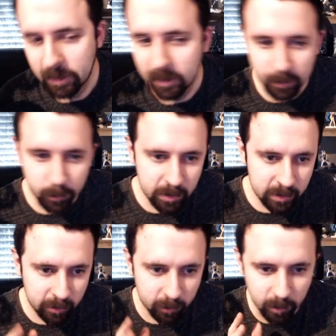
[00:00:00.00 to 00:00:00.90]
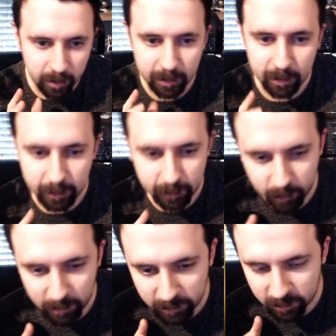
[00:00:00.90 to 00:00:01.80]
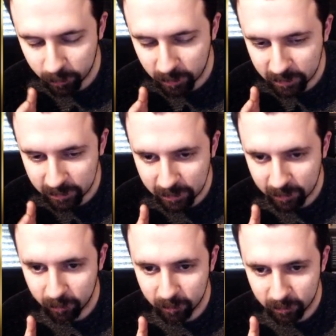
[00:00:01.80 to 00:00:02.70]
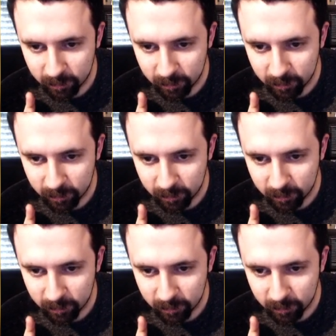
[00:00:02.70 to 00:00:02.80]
Surprising in a good way, and, and you might be surprised that there's